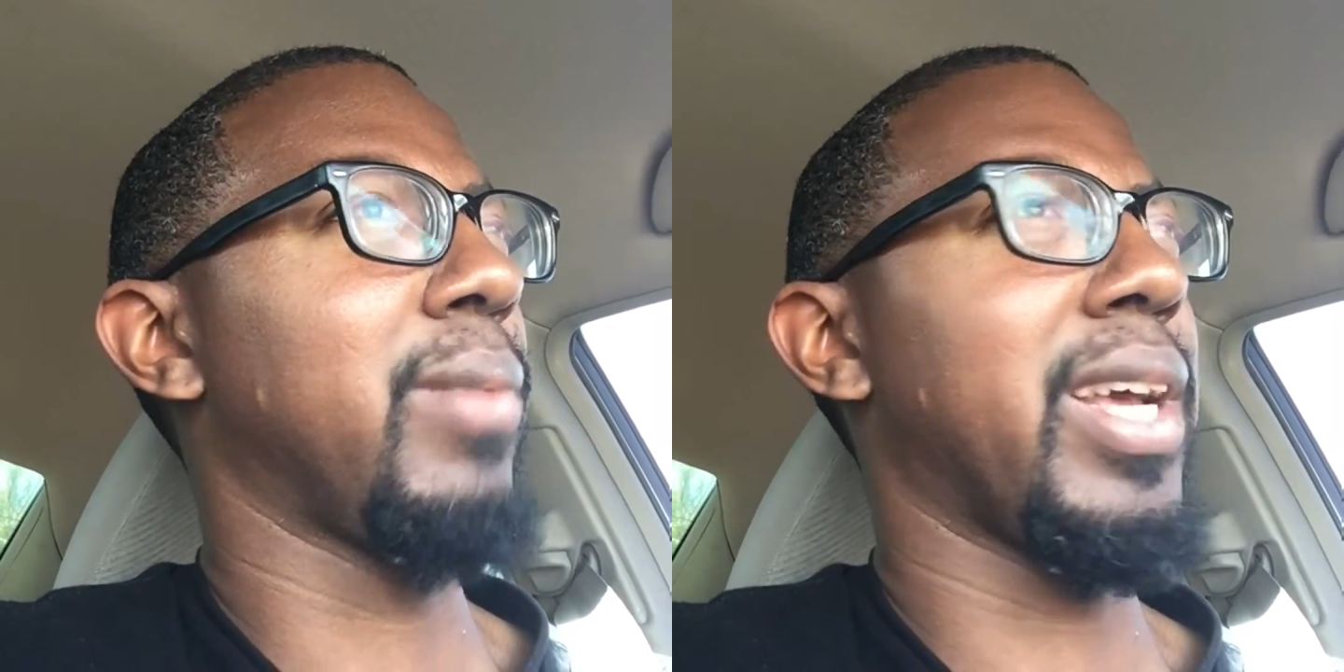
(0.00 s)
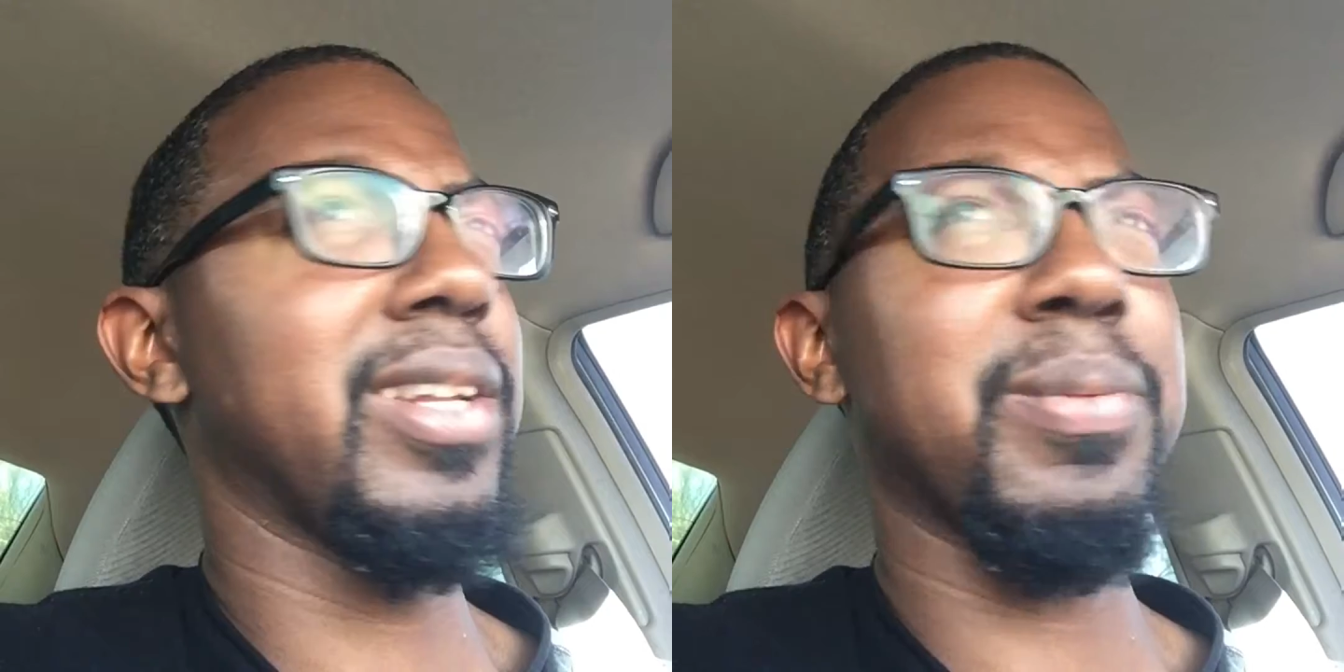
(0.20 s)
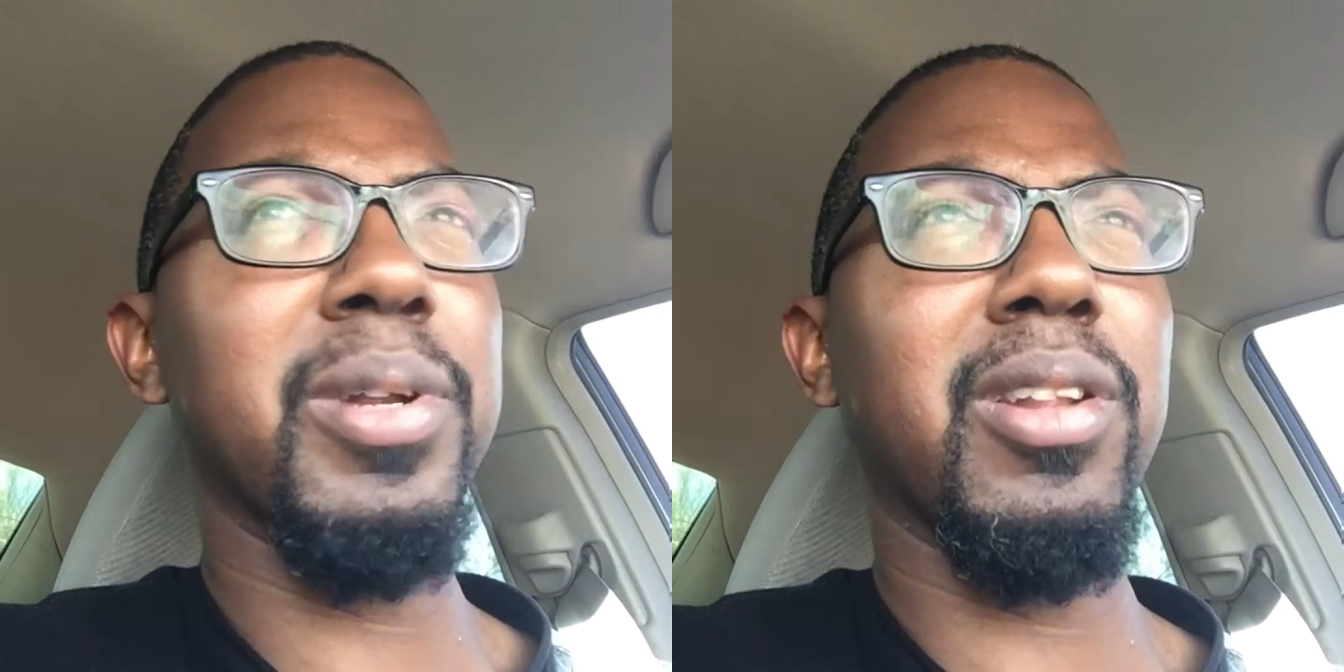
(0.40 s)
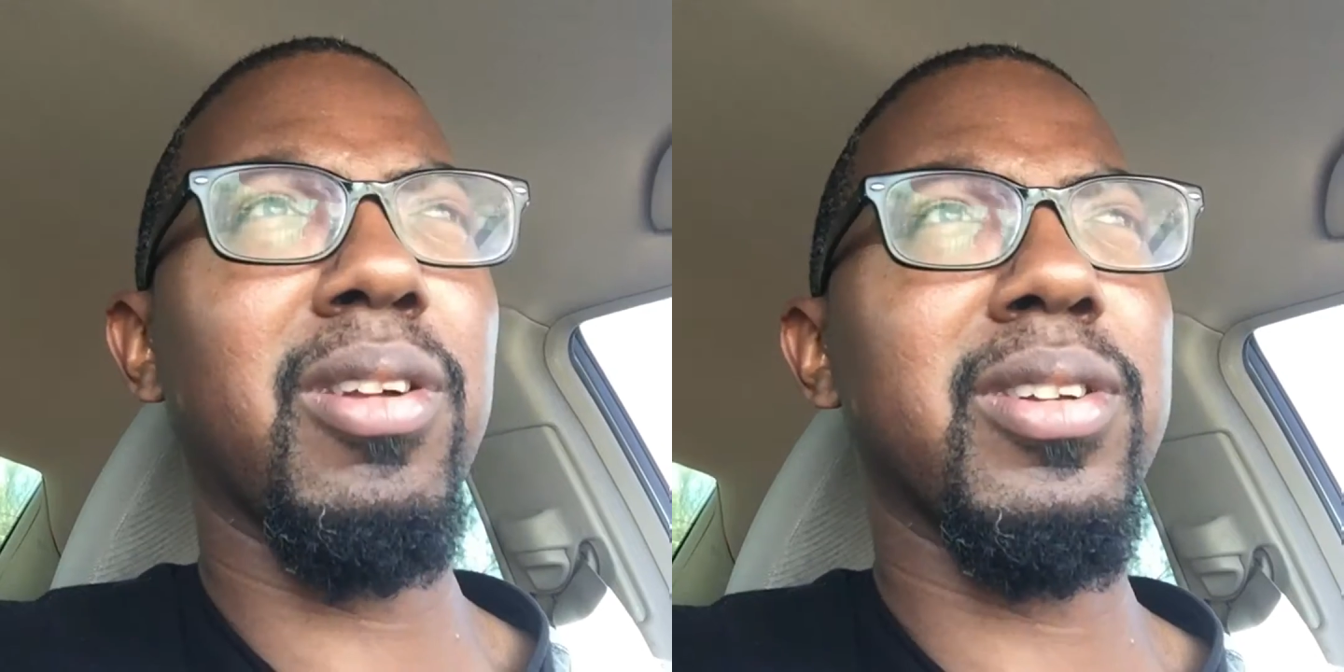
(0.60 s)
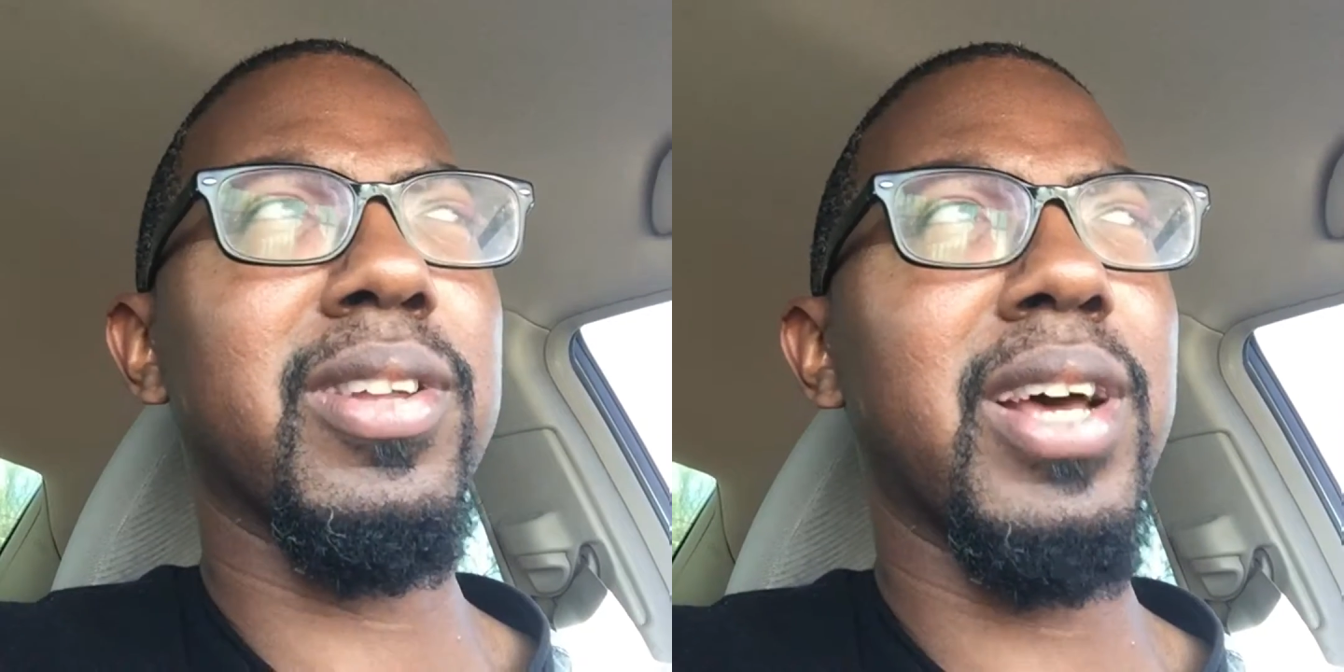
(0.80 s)
And it's been a
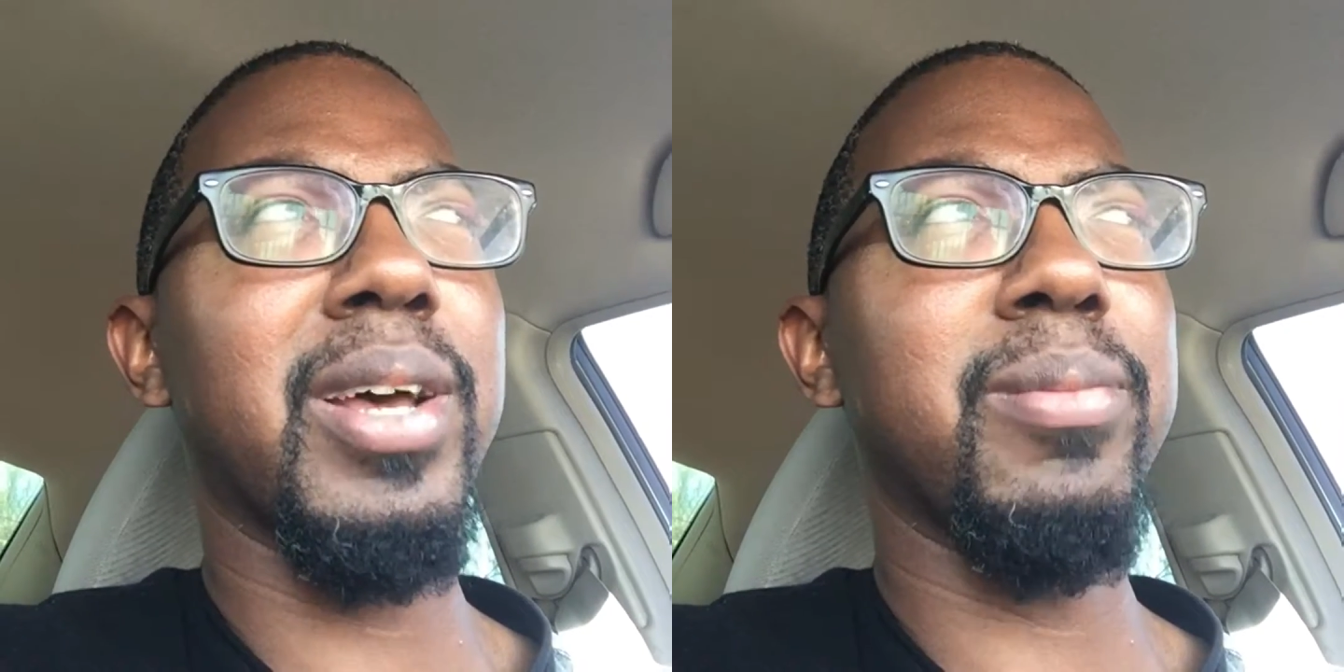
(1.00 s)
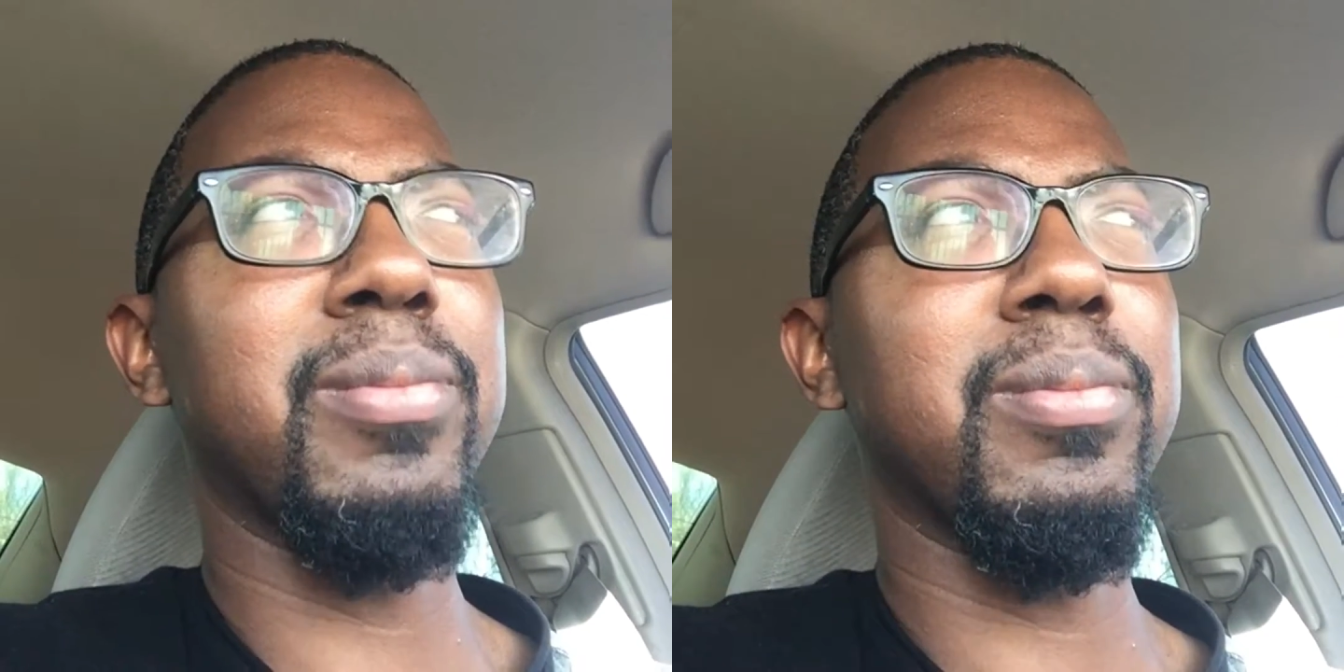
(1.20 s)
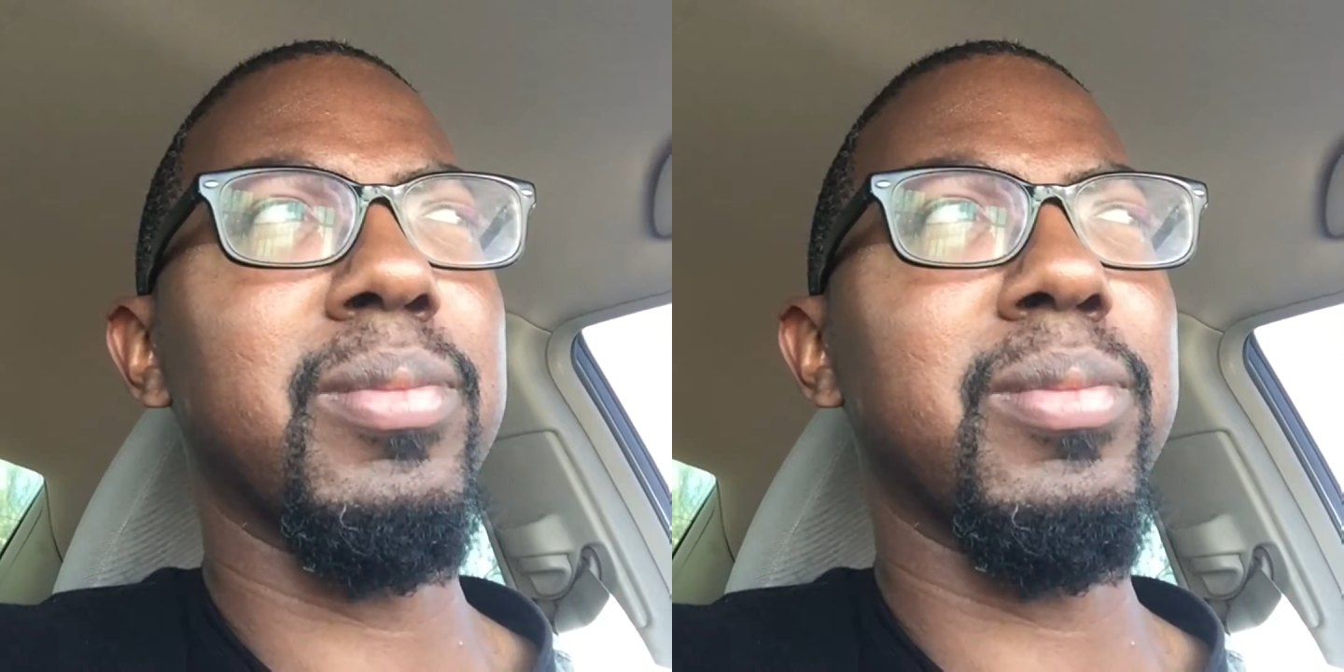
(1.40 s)
long time.